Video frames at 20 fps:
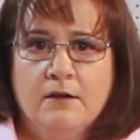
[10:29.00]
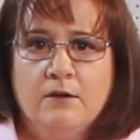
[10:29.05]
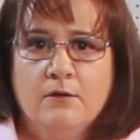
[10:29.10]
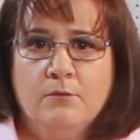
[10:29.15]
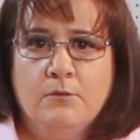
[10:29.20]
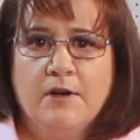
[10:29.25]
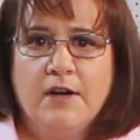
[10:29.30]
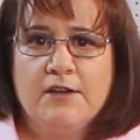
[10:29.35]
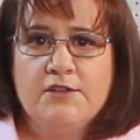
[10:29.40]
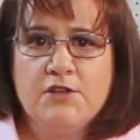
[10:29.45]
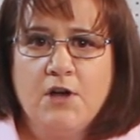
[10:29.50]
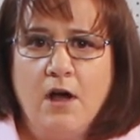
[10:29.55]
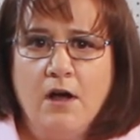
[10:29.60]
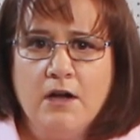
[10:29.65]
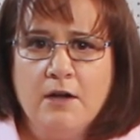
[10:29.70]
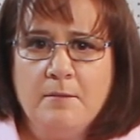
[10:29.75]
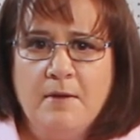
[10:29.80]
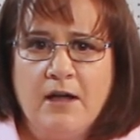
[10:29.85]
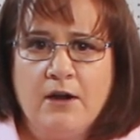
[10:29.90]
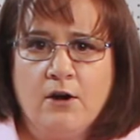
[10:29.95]
When I
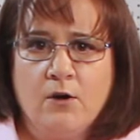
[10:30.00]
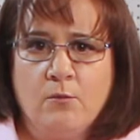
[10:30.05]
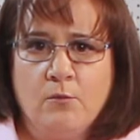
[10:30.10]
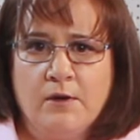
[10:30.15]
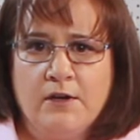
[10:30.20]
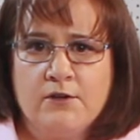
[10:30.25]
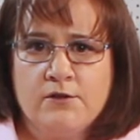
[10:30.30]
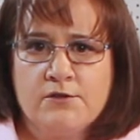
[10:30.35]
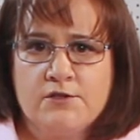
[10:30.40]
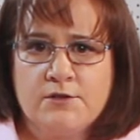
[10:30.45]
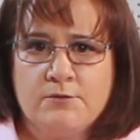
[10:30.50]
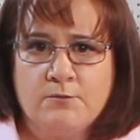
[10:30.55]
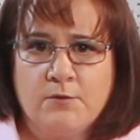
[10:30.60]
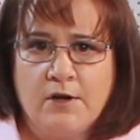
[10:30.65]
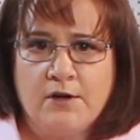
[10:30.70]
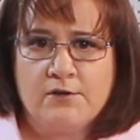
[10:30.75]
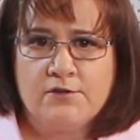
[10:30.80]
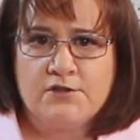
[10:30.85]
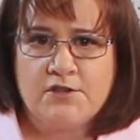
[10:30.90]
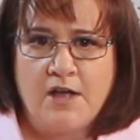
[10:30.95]
talk about our winners and
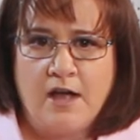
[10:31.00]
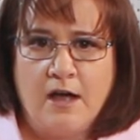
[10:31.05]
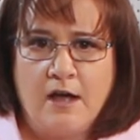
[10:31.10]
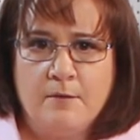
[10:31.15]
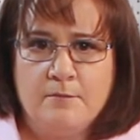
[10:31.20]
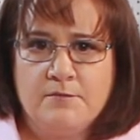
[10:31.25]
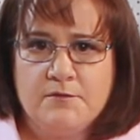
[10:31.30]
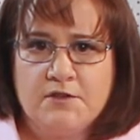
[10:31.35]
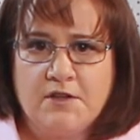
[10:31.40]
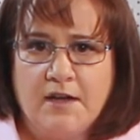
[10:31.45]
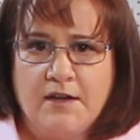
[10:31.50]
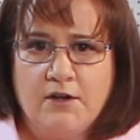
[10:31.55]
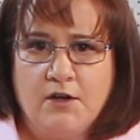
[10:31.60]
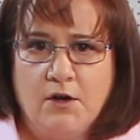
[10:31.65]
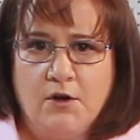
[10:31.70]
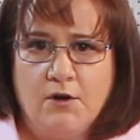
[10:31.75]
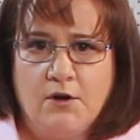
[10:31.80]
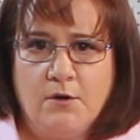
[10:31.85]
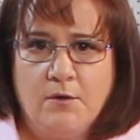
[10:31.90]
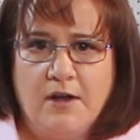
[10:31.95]
runners-up,
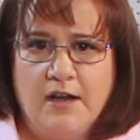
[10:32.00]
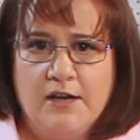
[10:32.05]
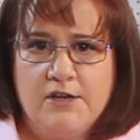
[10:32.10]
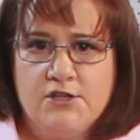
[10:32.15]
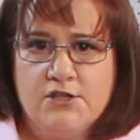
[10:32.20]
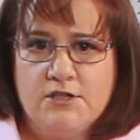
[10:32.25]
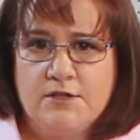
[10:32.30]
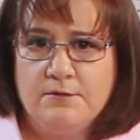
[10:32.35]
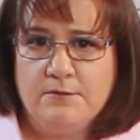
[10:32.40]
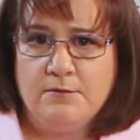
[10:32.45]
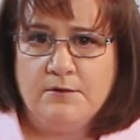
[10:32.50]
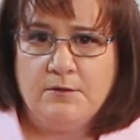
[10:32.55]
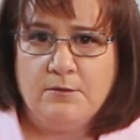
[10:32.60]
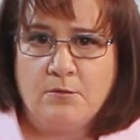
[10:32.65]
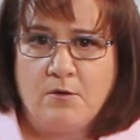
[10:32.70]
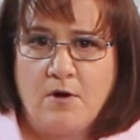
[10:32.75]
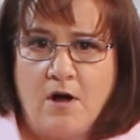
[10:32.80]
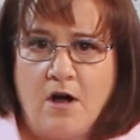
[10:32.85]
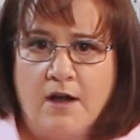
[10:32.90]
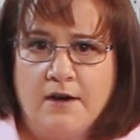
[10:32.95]
Zykoto, HDV
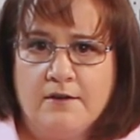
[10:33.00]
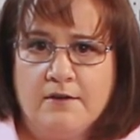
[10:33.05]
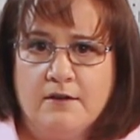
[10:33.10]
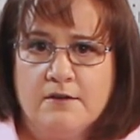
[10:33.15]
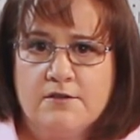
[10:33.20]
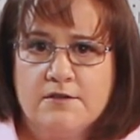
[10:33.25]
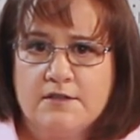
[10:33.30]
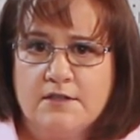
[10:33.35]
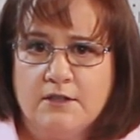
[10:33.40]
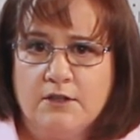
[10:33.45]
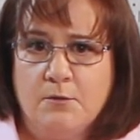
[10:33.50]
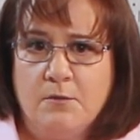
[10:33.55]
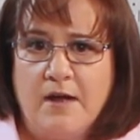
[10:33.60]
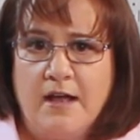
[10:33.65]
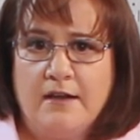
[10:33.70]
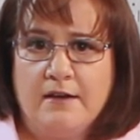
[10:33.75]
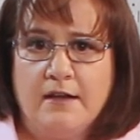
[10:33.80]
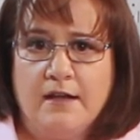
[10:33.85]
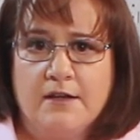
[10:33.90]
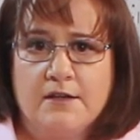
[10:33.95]
Ront,
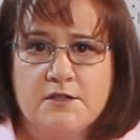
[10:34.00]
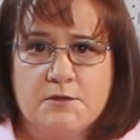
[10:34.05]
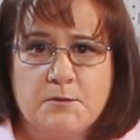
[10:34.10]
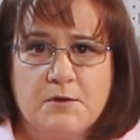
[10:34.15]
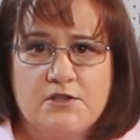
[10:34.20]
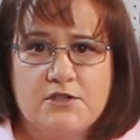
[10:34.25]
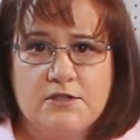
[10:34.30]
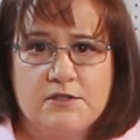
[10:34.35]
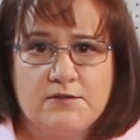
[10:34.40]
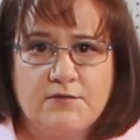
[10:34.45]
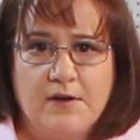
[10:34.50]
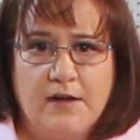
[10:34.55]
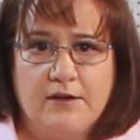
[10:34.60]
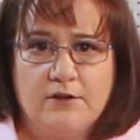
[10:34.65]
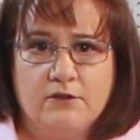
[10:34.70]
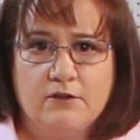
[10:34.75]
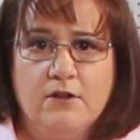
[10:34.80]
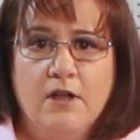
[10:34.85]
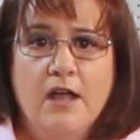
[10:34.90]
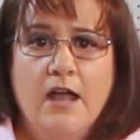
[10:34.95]
Silhouette, and Expressions
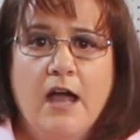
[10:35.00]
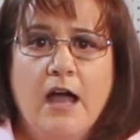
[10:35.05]
Vinyl,